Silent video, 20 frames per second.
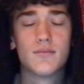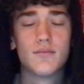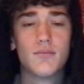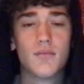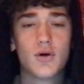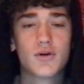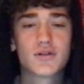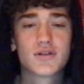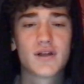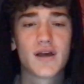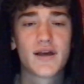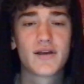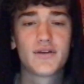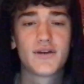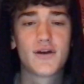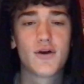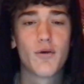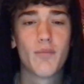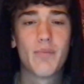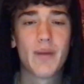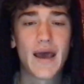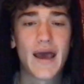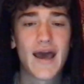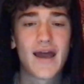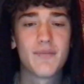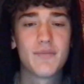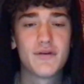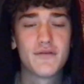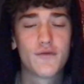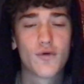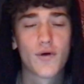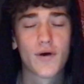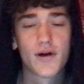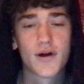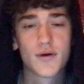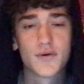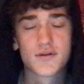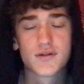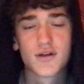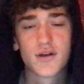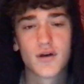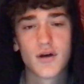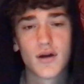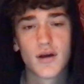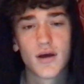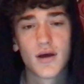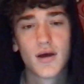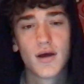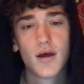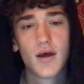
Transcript: most likely go bad before it goes good.